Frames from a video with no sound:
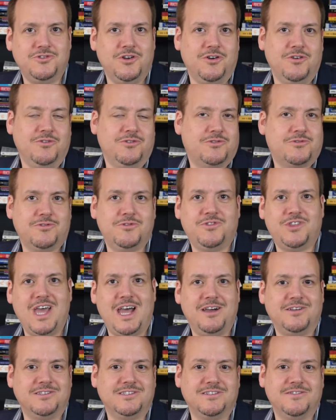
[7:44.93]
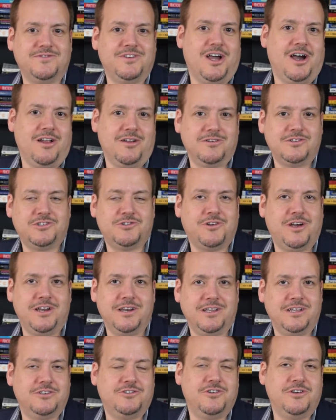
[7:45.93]
go through thousands of dollars
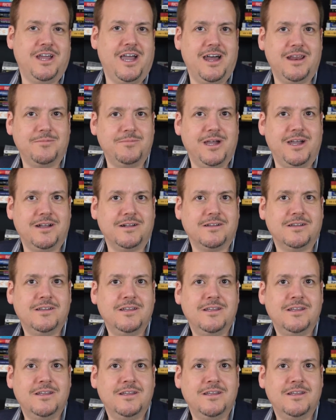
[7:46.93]
trying to get your data back.